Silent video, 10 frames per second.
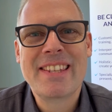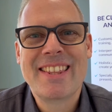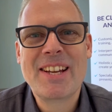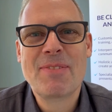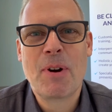what the
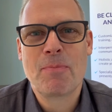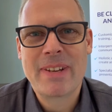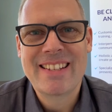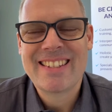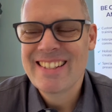thing about
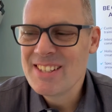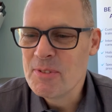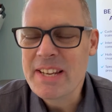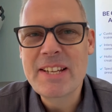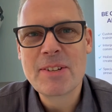pizza is?
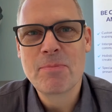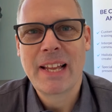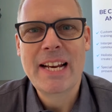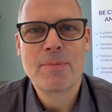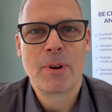We can
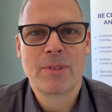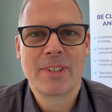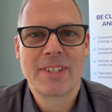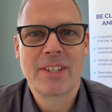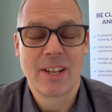complain about
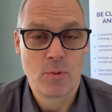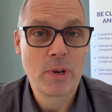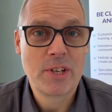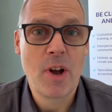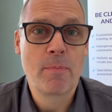the like
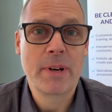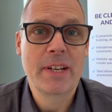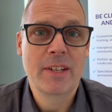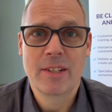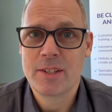which
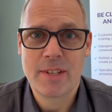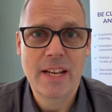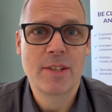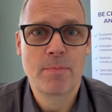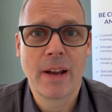companies
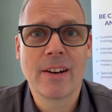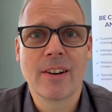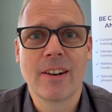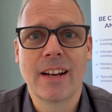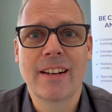taste
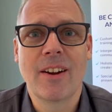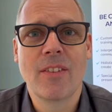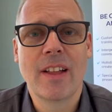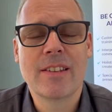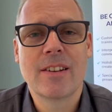better and
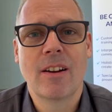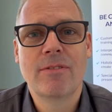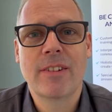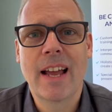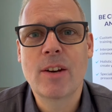all that
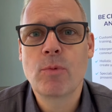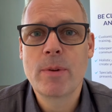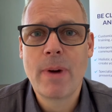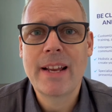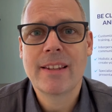stuff, and
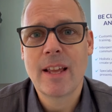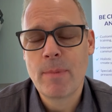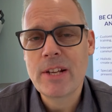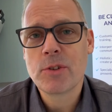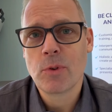we might they
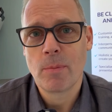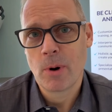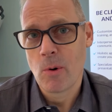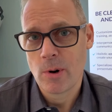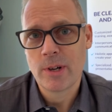might screw up
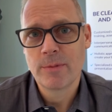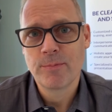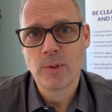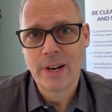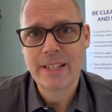our order,
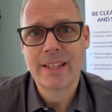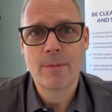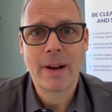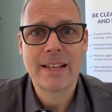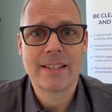right?
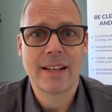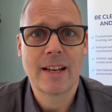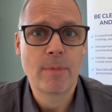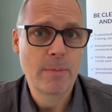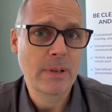They might uh,
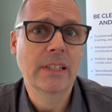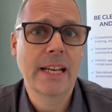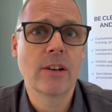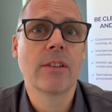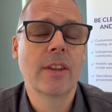it might be
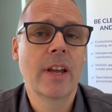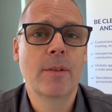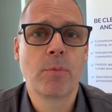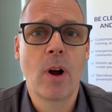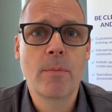later than
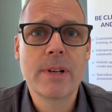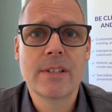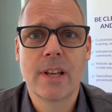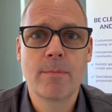they promised.